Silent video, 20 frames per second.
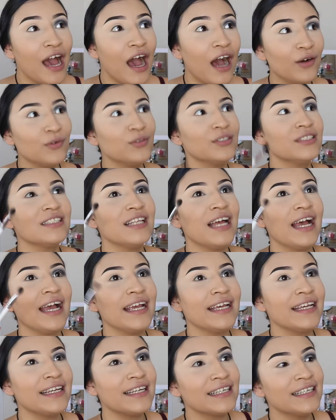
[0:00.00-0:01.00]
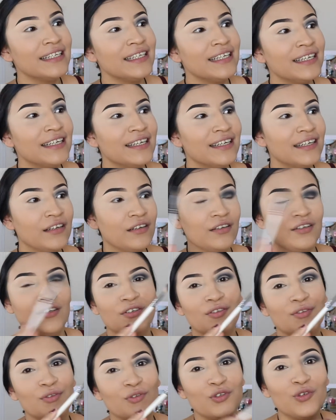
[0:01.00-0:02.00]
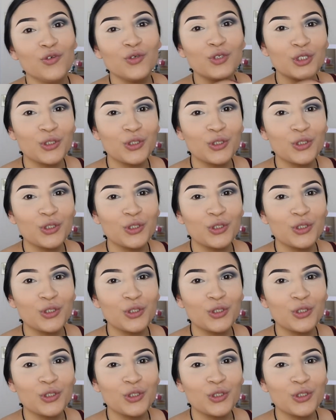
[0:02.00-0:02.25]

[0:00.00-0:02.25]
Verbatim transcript: I was like, You